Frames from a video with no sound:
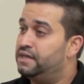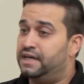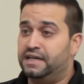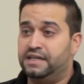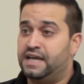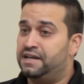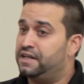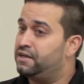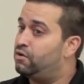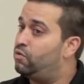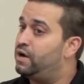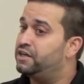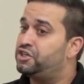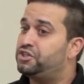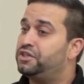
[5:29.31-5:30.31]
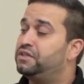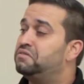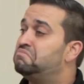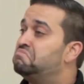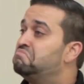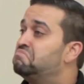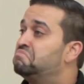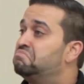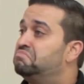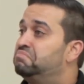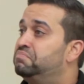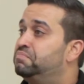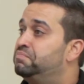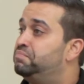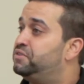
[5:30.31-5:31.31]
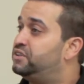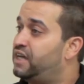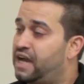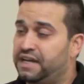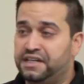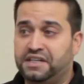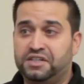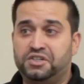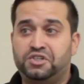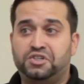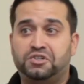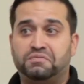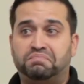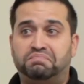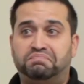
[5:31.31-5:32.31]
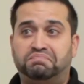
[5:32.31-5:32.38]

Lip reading: and any question, signage.